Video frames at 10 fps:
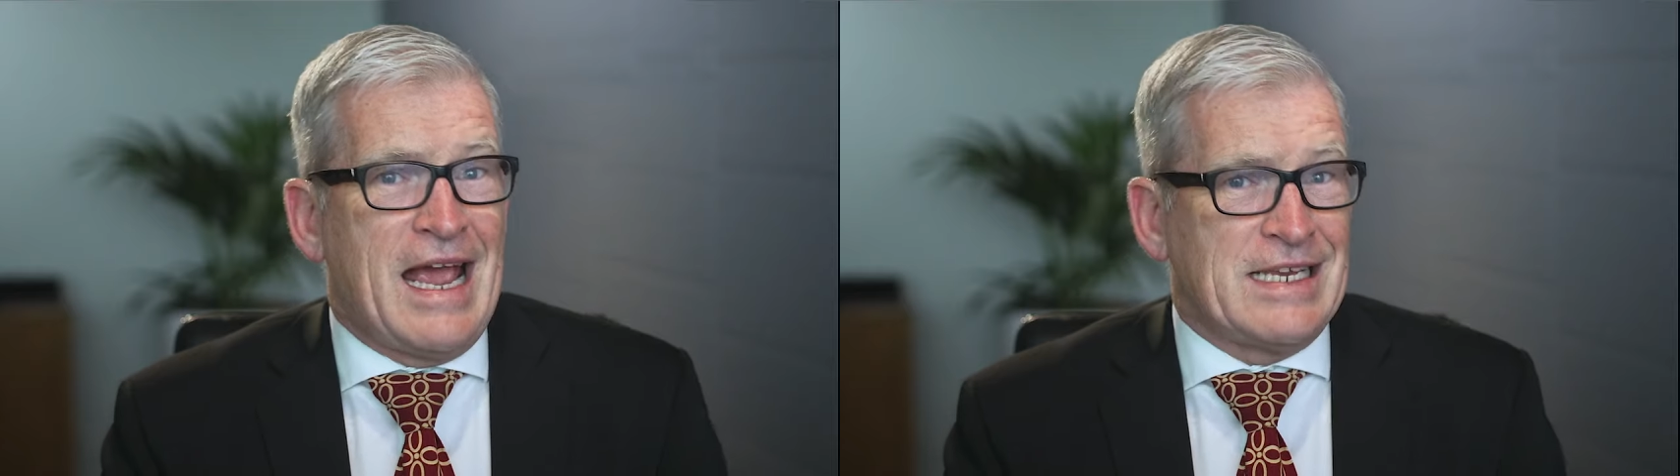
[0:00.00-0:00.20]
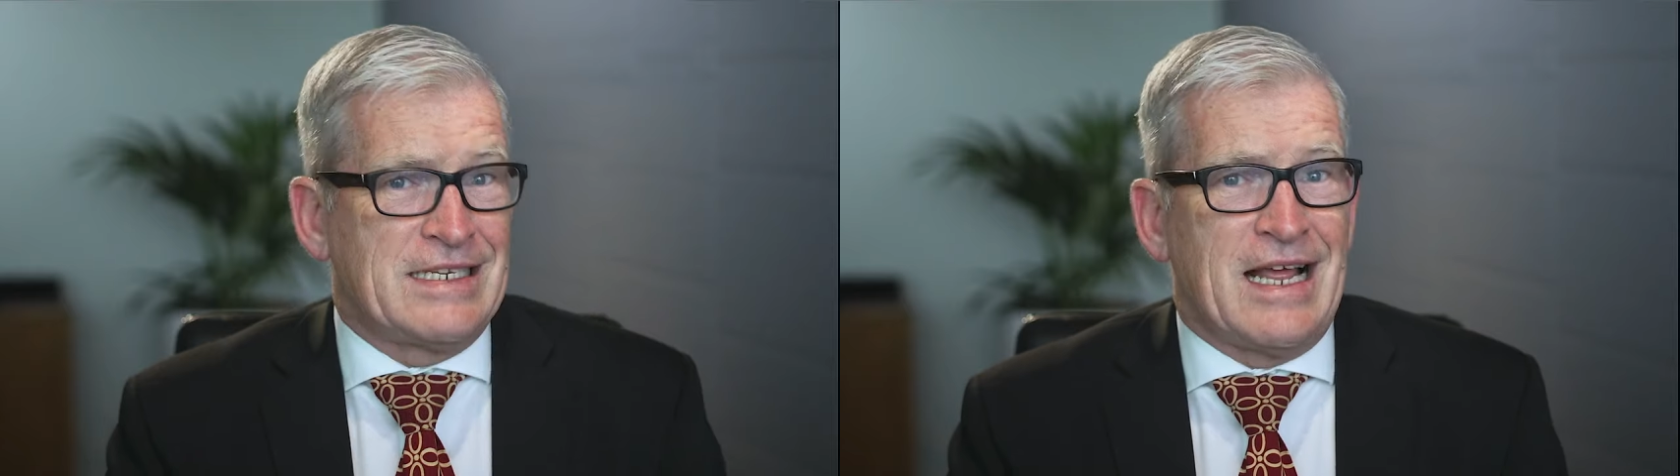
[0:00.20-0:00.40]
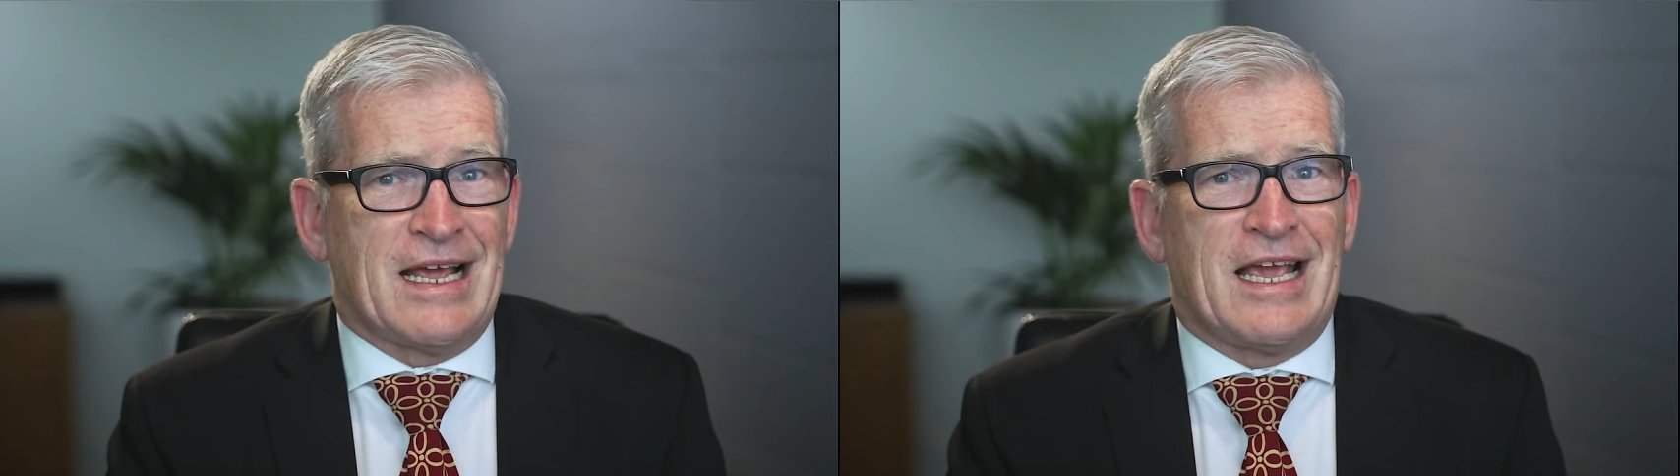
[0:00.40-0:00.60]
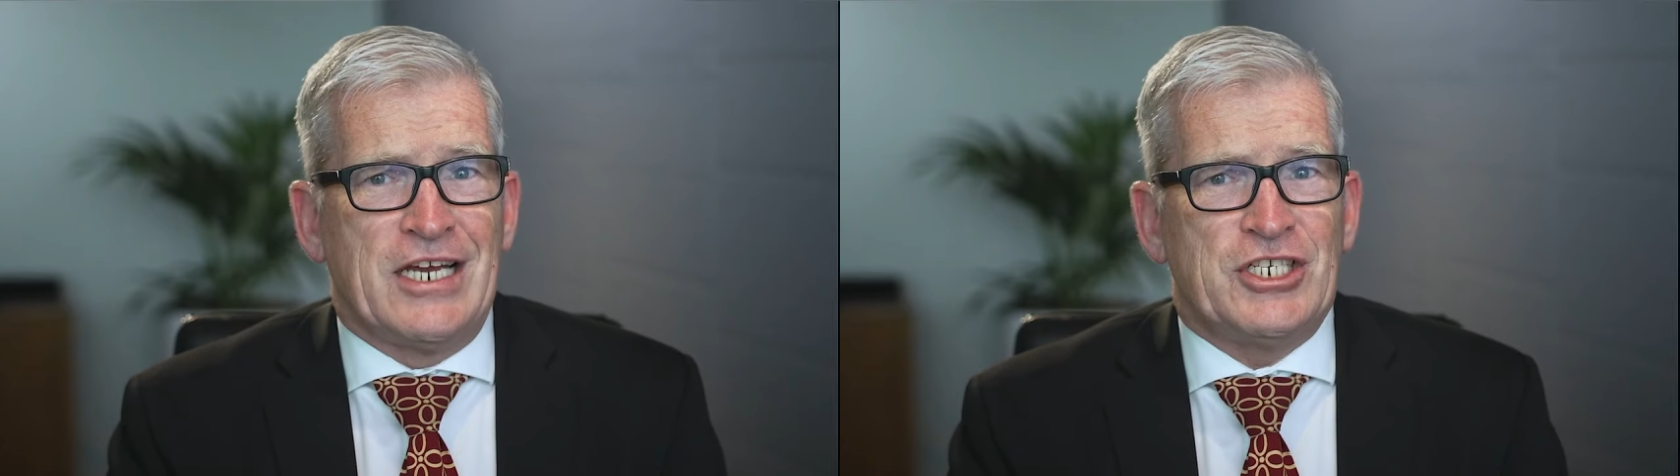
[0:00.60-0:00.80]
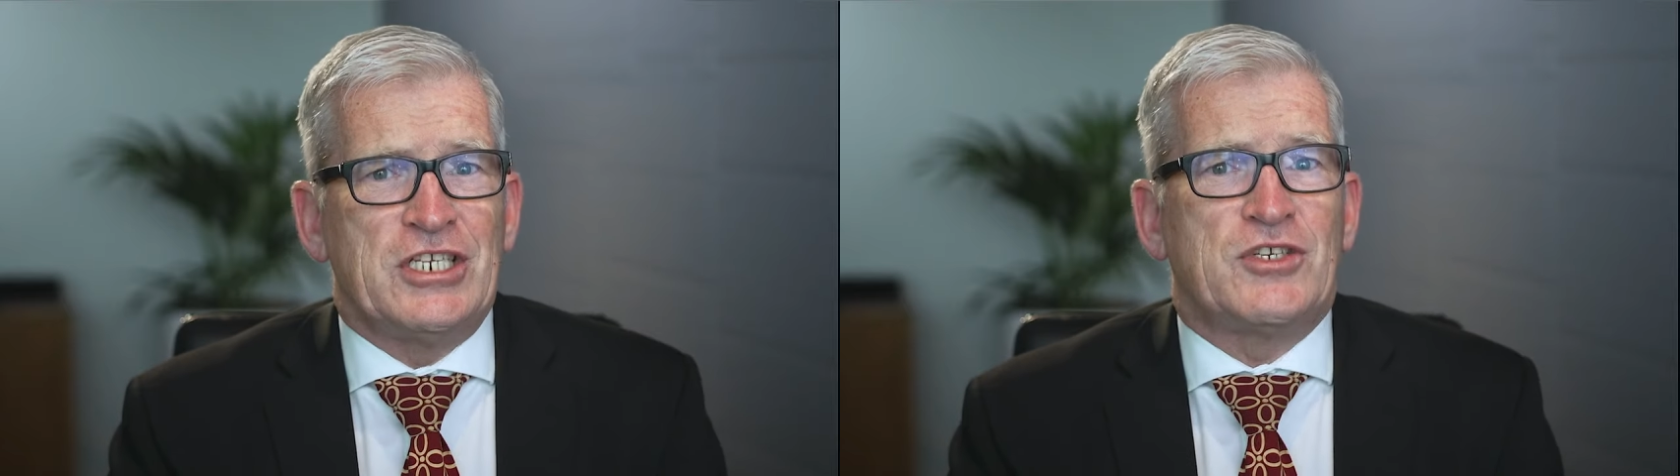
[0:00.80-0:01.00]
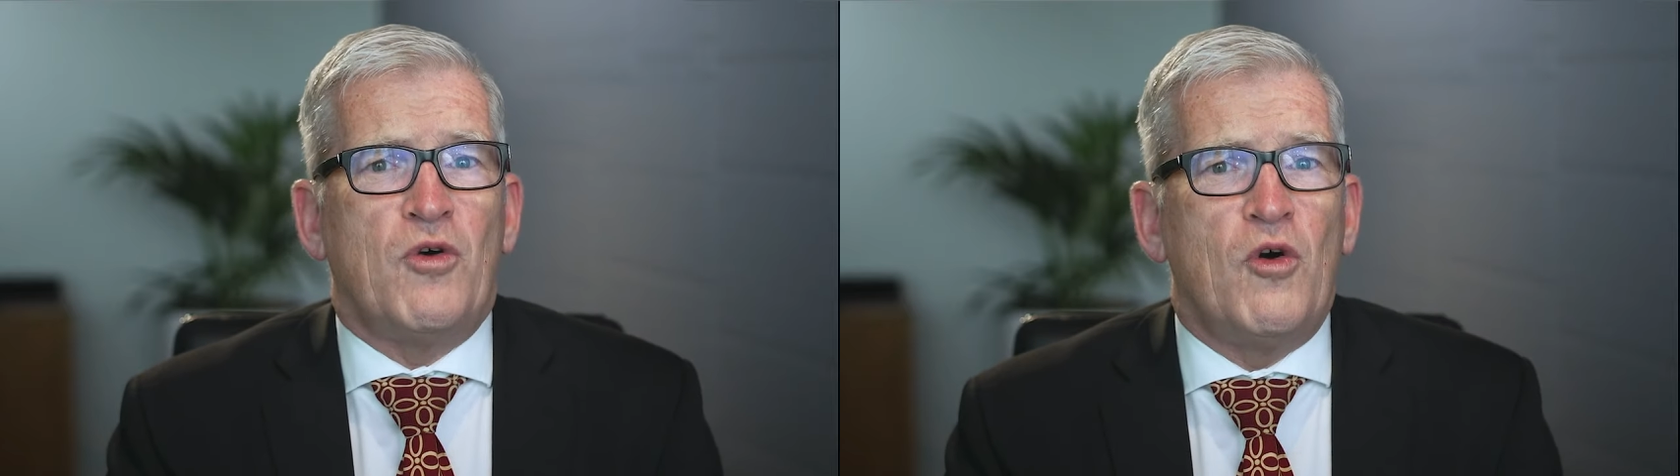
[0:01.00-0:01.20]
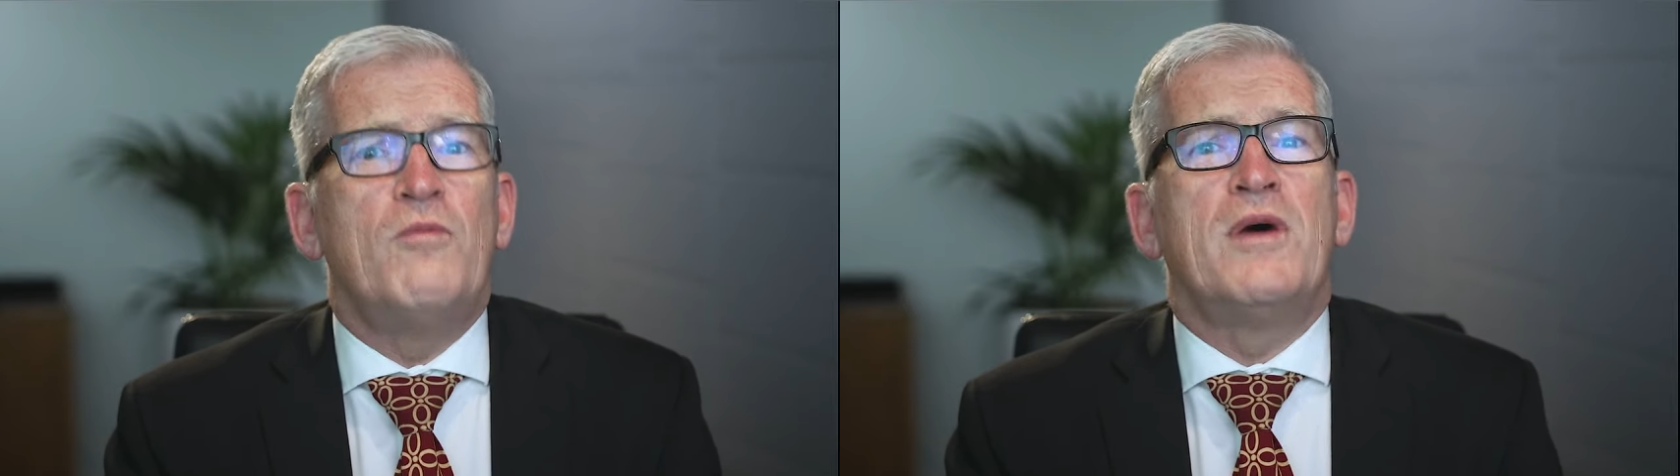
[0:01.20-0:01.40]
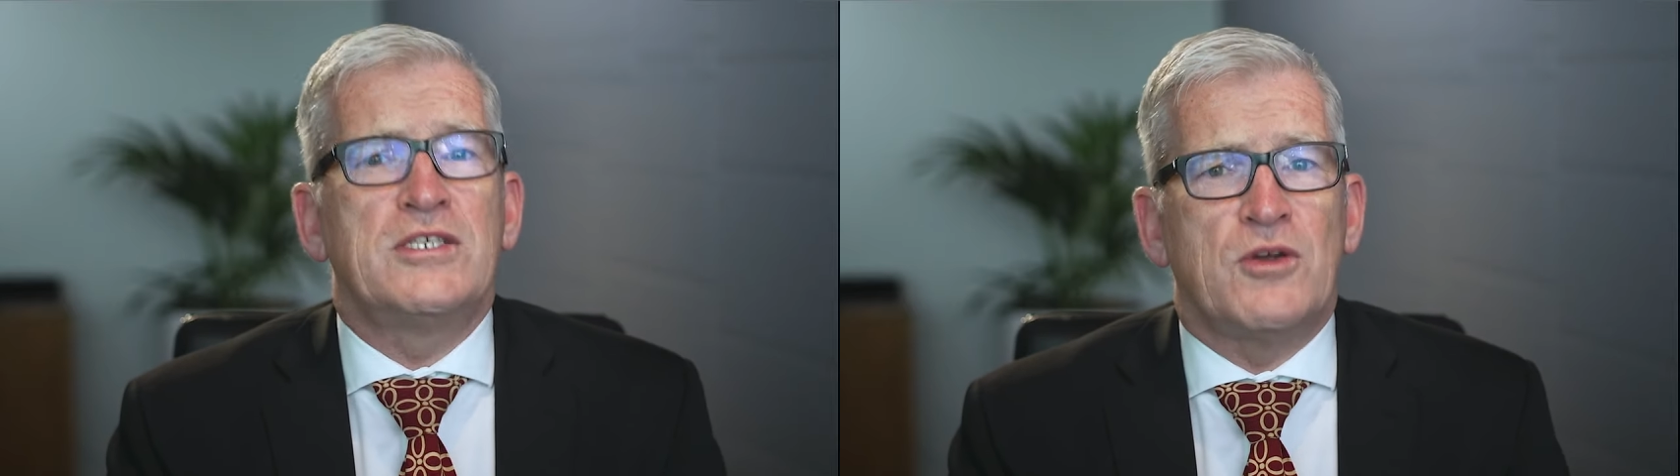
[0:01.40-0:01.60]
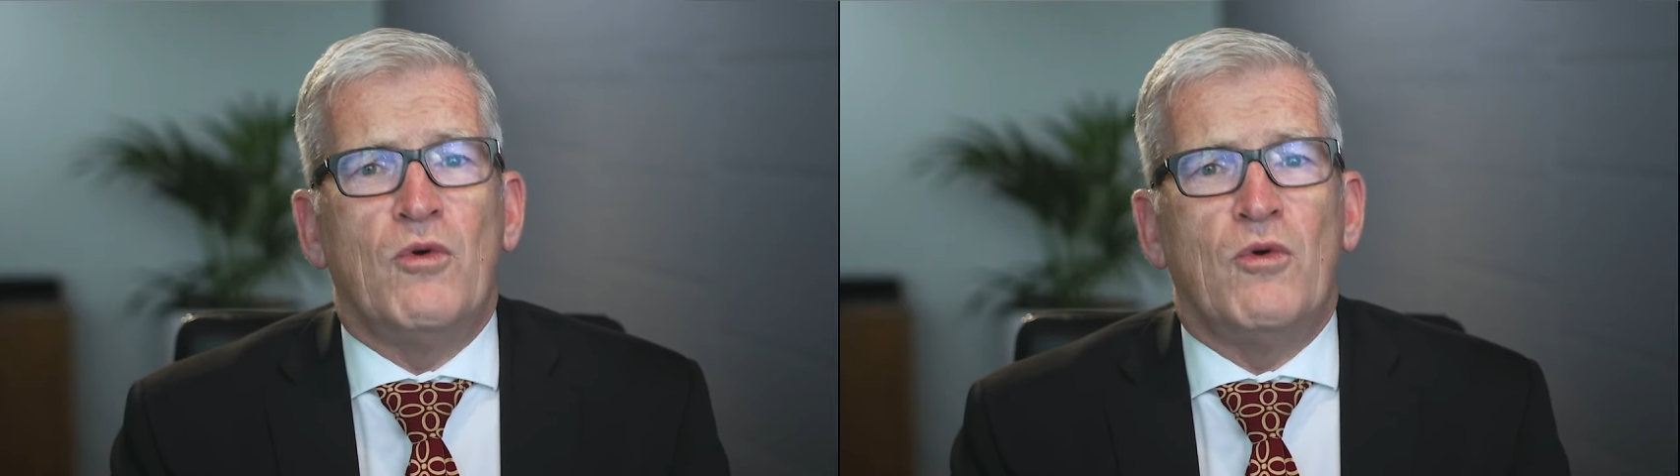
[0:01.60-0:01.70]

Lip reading: asset allocation is almost